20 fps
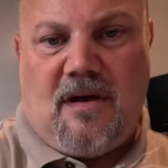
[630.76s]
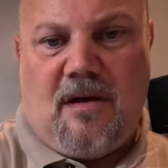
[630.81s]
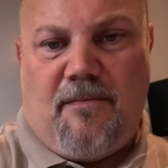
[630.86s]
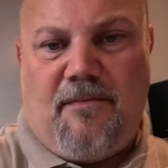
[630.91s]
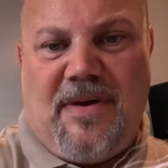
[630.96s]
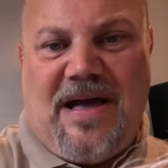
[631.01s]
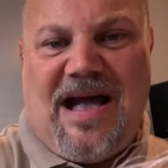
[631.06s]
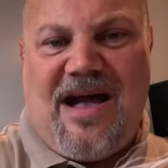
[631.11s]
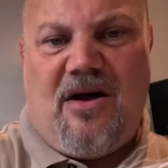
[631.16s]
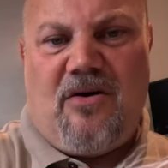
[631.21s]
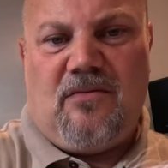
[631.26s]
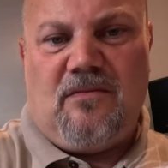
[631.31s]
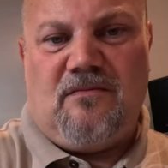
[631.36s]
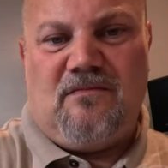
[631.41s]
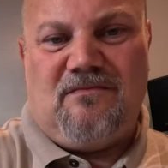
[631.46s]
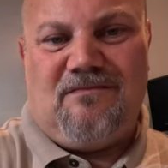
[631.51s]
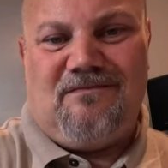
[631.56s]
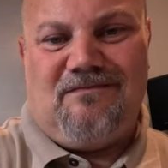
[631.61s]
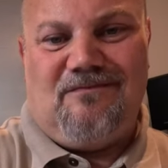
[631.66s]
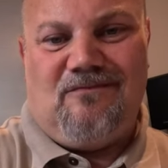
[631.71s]
about
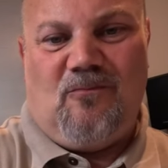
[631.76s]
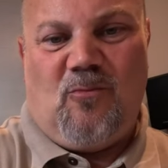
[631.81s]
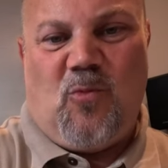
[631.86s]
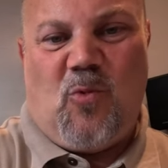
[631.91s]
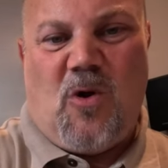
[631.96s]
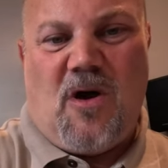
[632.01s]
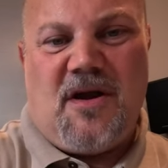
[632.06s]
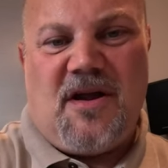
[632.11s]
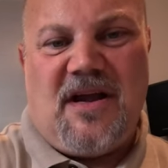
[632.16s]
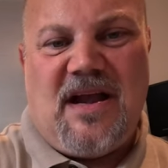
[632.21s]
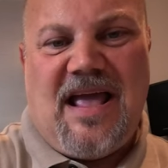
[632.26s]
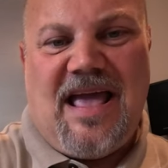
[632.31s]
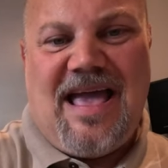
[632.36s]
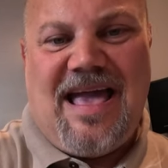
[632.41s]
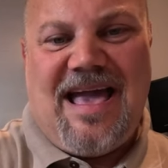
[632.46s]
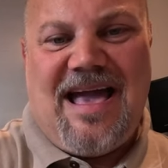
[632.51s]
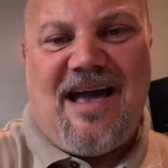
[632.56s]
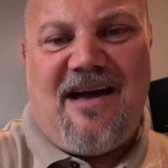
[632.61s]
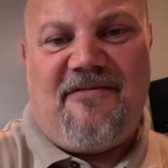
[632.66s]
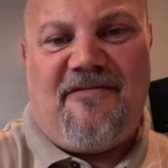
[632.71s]
one and a
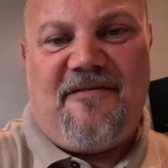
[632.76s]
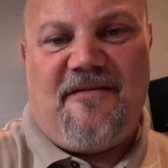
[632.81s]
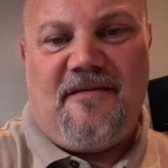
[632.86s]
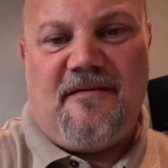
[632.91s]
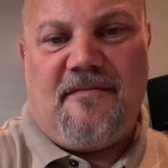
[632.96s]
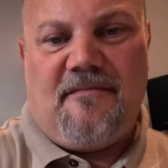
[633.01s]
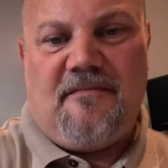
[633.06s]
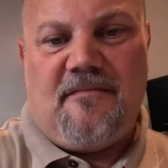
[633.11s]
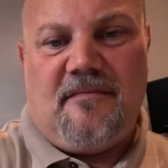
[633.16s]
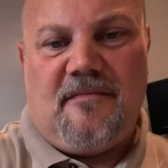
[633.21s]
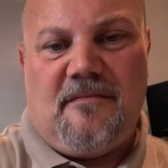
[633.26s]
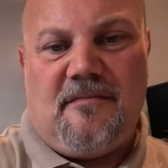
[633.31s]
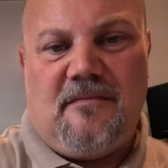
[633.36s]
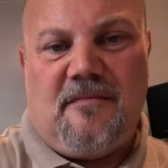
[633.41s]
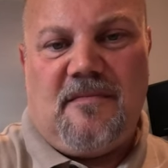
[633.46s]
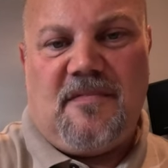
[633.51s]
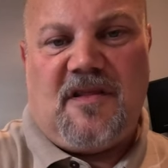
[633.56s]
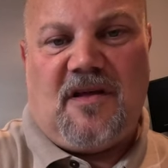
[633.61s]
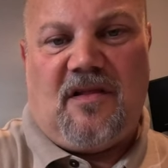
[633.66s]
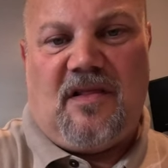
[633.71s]
half
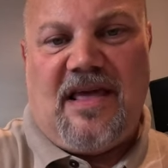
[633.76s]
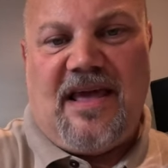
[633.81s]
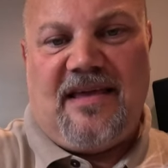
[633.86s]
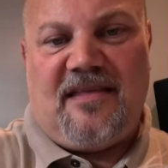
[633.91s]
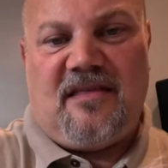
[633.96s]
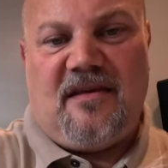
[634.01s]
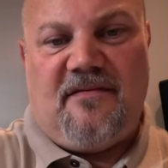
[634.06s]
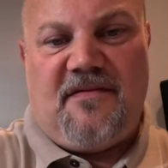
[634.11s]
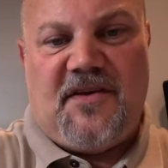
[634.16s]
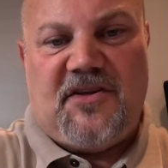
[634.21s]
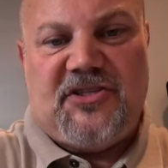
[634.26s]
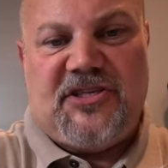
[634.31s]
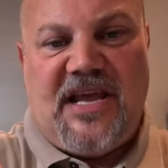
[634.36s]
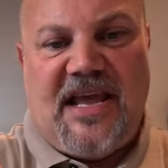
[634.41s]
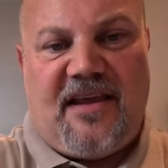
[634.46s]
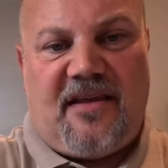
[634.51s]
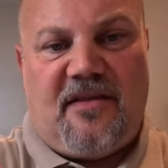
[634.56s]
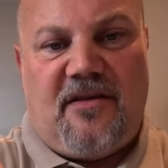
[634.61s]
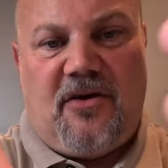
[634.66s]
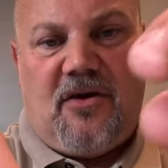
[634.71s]
the length of the
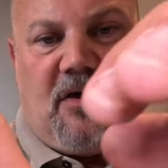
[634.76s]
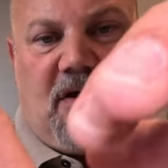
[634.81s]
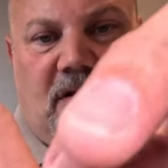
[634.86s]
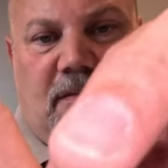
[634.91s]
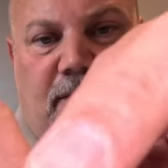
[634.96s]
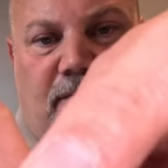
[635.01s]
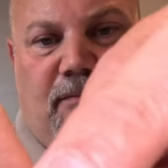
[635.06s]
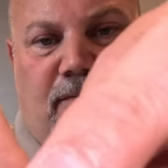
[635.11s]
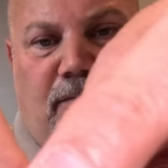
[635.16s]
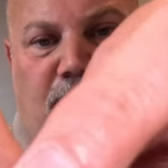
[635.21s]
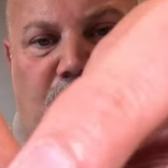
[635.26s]
shank of the hook